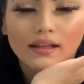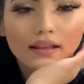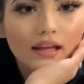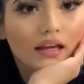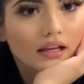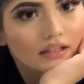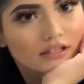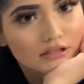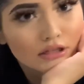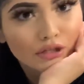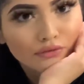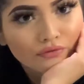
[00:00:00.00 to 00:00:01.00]
that is
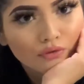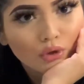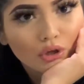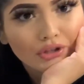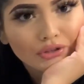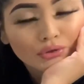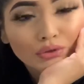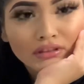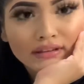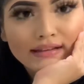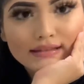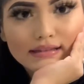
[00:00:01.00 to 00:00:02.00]
good for
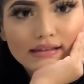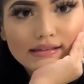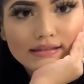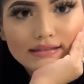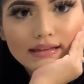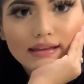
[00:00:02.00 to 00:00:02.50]
tortas is